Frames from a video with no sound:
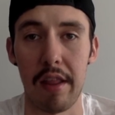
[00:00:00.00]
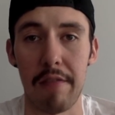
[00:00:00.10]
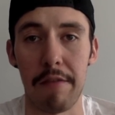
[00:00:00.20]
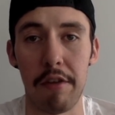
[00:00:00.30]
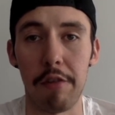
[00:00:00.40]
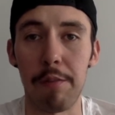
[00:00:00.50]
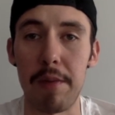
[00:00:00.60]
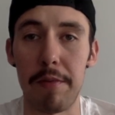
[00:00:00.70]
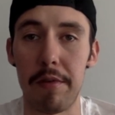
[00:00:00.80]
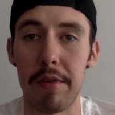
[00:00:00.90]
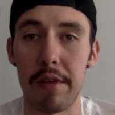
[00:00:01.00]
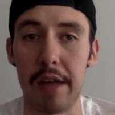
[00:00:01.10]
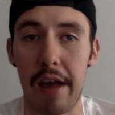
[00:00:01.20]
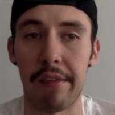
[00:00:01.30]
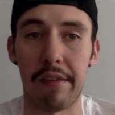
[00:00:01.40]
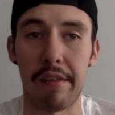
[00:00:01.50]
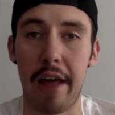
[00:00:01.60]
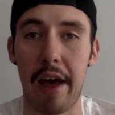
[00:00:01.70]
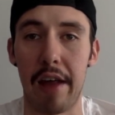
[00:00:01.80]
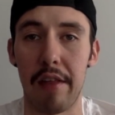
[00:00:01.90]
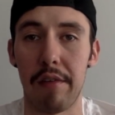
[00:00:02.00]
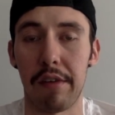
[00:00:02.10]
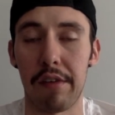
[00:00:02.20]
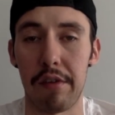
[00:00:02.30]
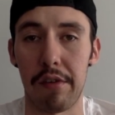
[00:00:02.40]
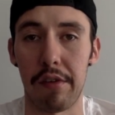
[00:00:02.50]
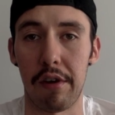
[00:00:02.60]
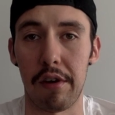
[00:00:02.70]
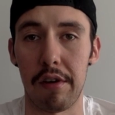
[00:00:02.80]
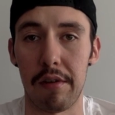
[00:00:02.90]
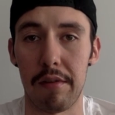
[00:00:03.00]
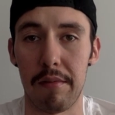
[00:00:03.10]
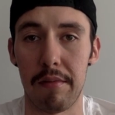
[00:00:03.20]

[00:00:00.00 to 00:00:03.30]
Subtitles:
For those people, yes, those excuses are